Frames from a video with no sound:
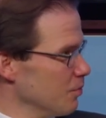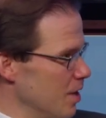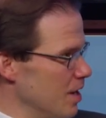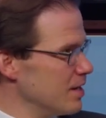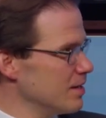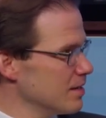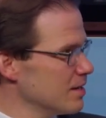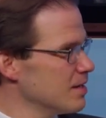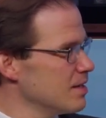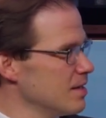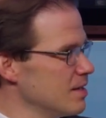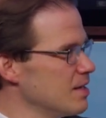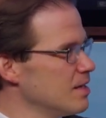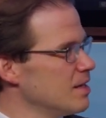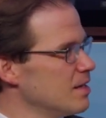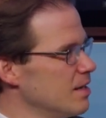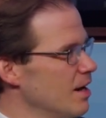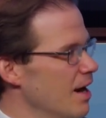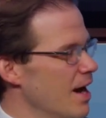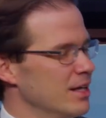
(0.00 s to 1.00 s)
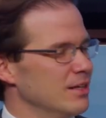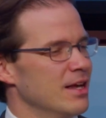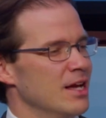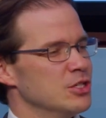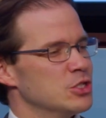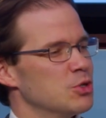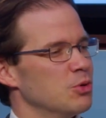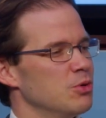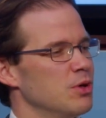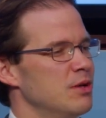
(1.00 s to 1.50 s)
Right? Yeah,
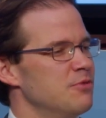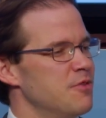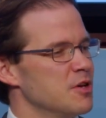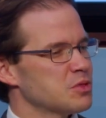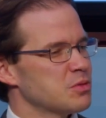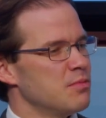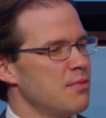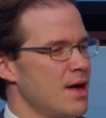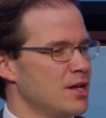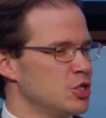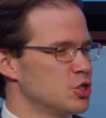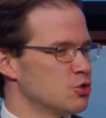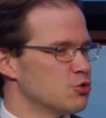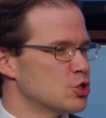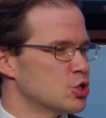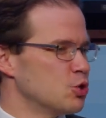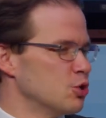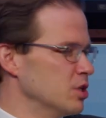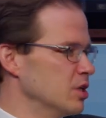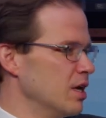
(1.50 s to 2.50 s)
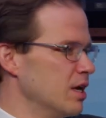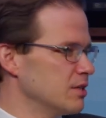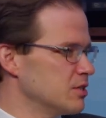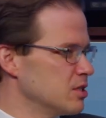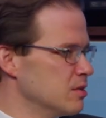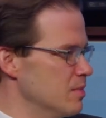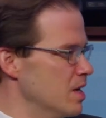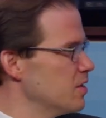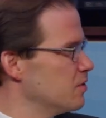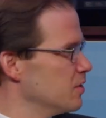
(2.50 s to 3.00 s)
and so investment managers shouldn't get
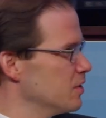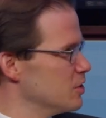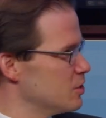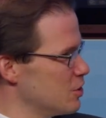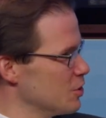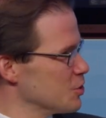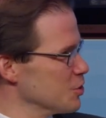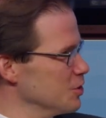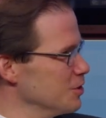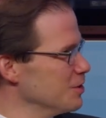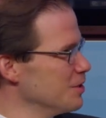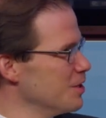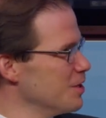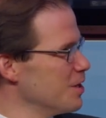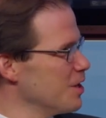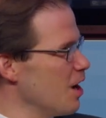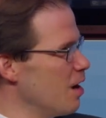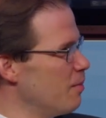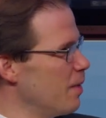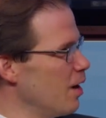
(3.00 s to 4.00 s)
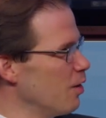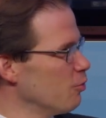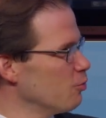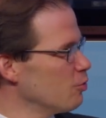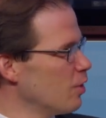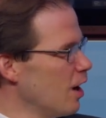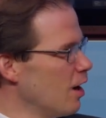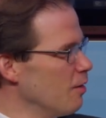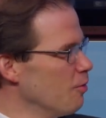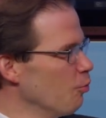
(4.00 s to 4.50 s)
to make the decision
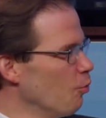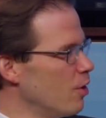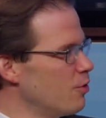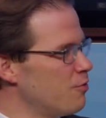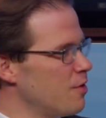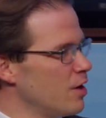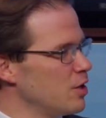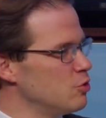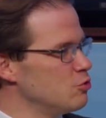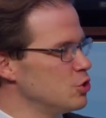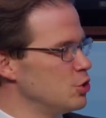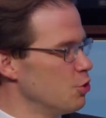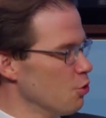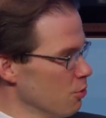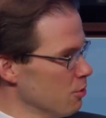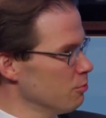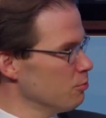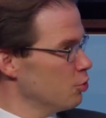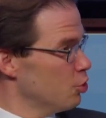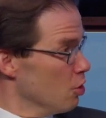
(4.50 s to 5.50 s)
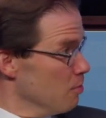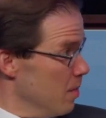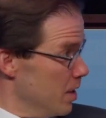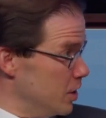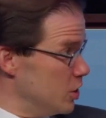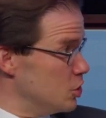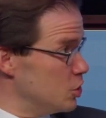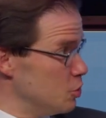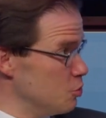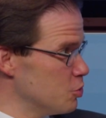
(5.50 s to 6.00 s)
about what values your
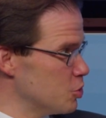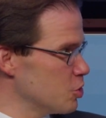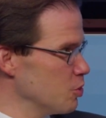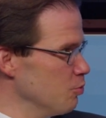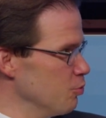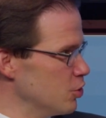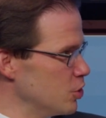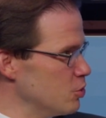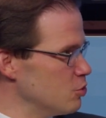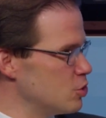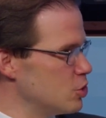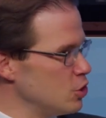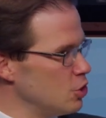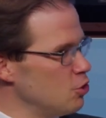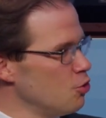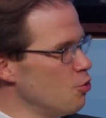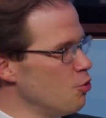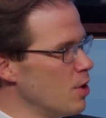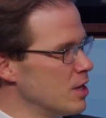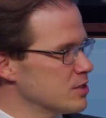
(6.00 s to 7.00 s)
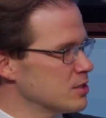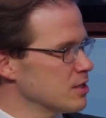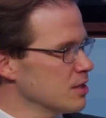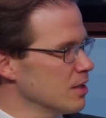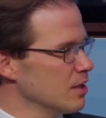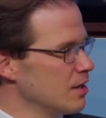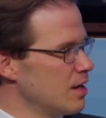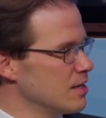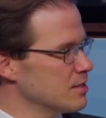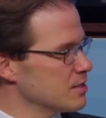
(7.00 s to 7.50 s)
money is used to produce. You, as
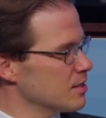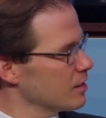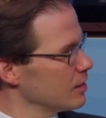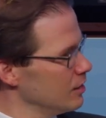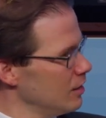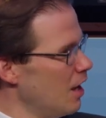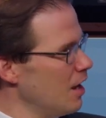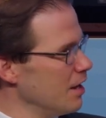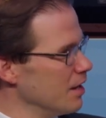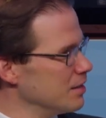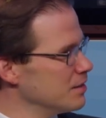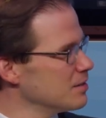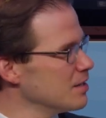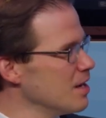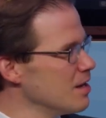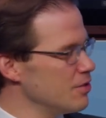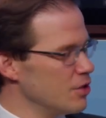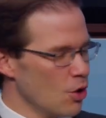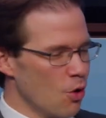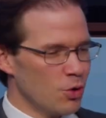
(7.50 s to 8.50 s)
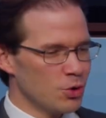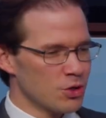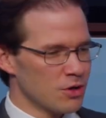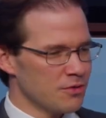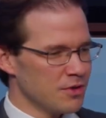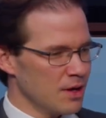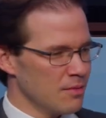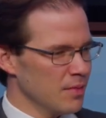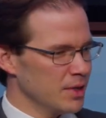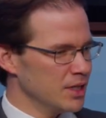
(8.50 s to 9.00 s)
the client, the owner of that